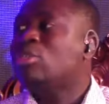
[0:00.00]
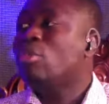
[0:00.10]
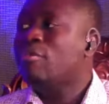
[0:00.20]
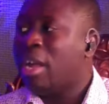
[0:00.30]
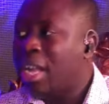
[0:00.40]

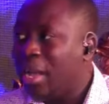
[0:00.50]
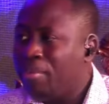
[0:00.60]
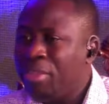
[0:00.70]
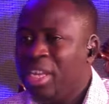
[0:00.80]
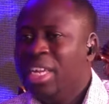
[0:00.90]
overcome
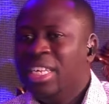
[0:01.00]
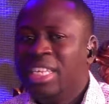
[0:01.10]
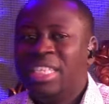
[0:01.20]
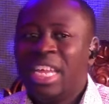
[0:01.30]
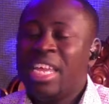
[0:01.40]

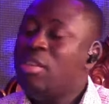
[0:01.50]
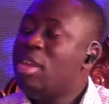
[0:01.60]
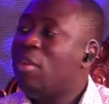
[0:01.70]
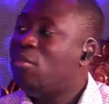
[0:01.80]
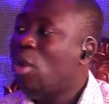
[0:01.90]
is the
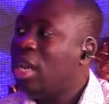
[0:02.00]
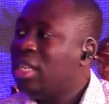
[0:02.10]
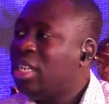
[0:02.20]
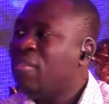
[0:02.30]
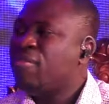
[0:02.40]
area of what?
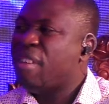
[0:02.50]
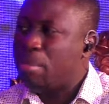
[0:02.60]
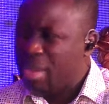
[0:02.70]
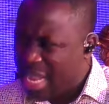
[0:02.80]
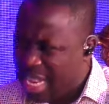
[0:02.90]
The family.